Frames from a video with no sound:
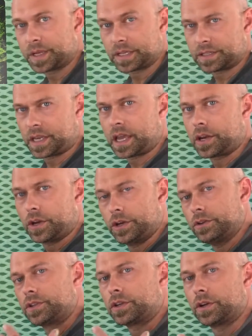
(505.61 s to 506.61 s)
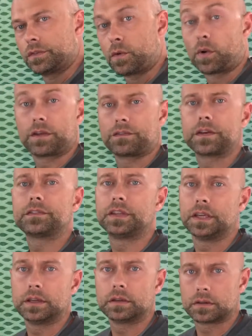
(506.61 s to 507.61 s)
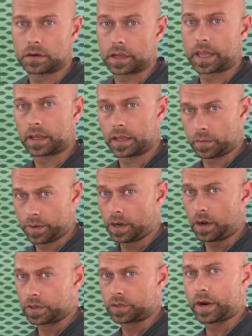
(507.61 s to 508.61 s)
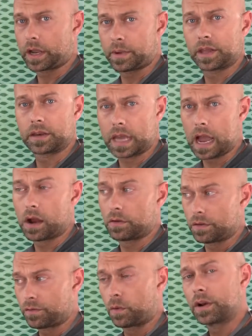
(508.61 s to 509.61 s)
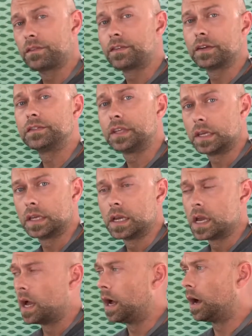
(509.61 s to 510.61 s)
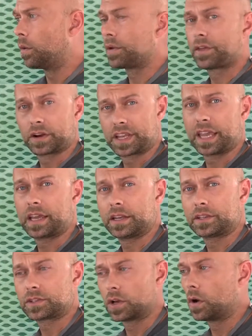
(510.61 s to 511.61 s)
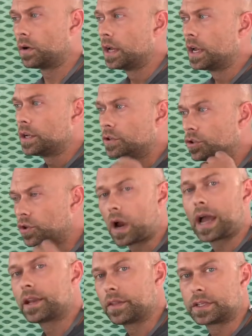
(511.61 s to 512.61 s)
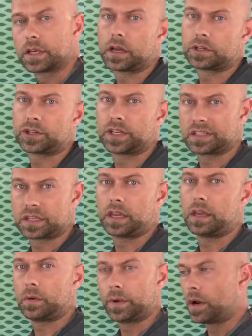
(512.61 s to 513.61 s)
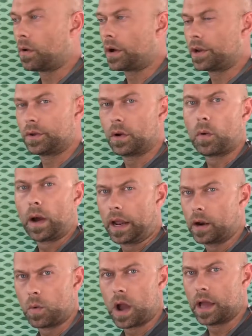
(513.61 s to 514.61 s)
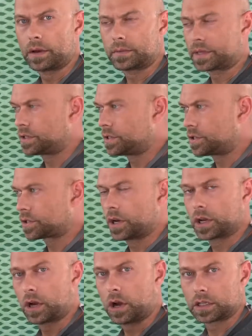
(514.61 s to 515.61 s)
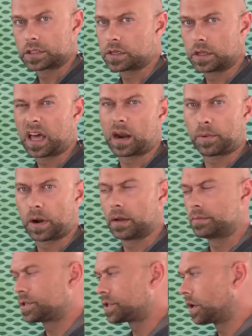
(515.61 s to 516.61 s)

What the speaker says: because again, you're using your 40-50, or again, like we always recommend now, the 40-50 with our candies. So dry to the touch is key. We don't want to do a wet on wet because it's just going to cause a lot of problems.